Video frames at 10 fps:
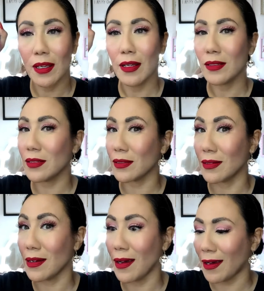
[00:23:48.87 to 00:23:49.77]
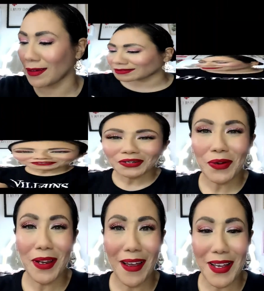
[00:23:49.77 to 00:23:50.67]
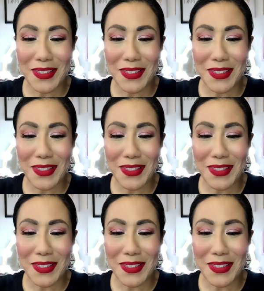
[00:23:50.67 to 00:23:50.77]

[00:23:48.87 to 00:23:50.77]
This is nice. All right, guys,